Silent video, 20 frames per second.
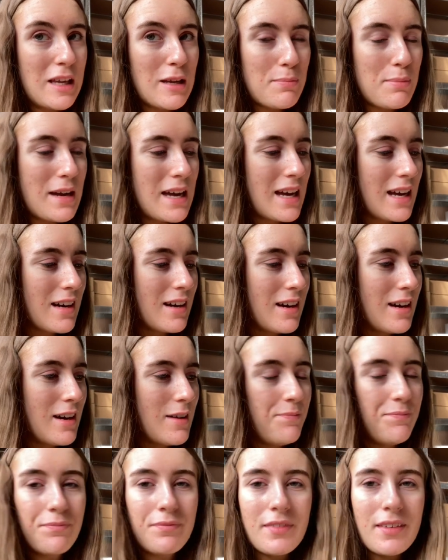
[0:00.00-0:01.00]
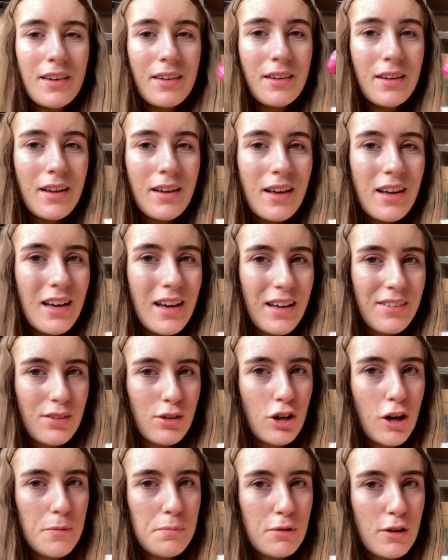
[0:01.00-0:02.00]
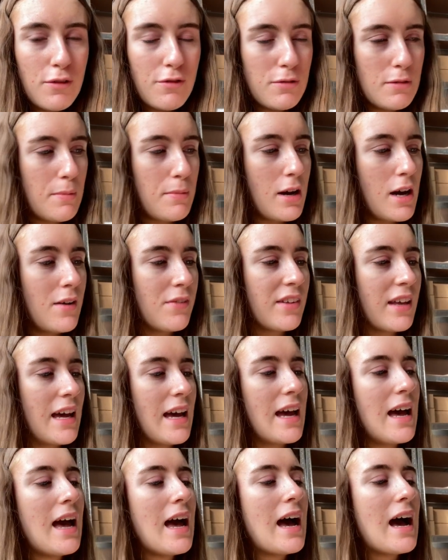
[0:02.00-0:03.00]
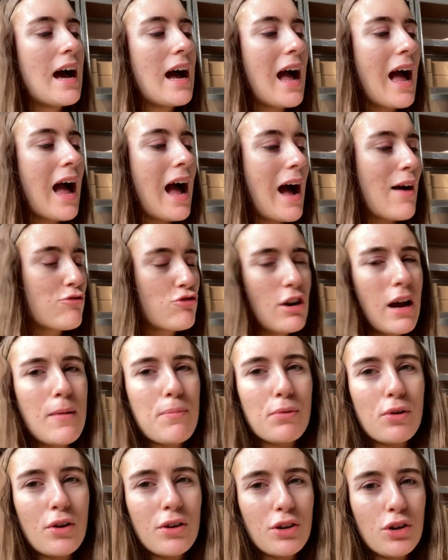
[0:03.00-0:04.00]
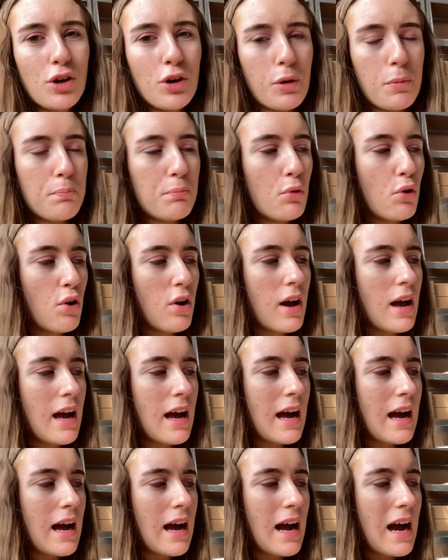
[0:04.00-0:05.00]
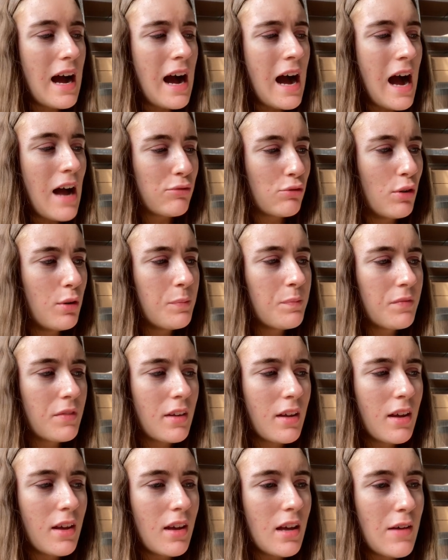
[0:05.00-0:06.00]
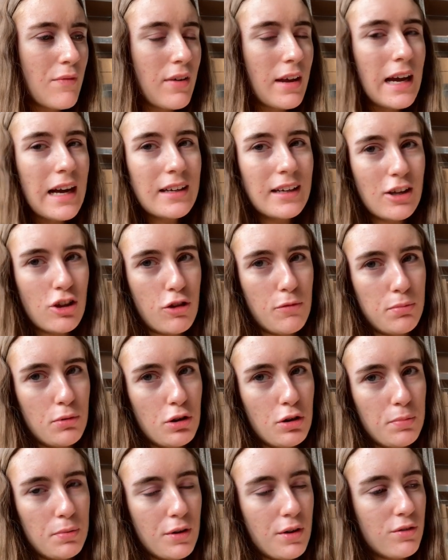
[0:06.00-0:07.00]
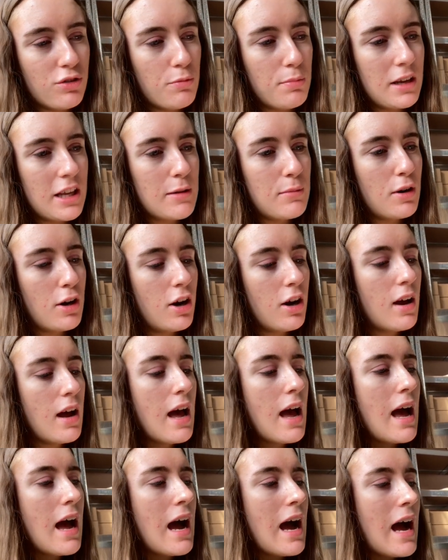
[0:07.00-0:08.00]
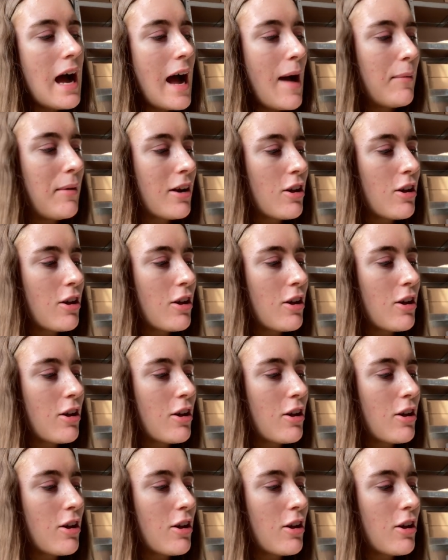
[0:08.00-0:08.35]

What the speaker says: a baker. He also got a balloon for my birthday. I've tried blowing it up, but I don't think I can actually blow balloons up anymore. I'm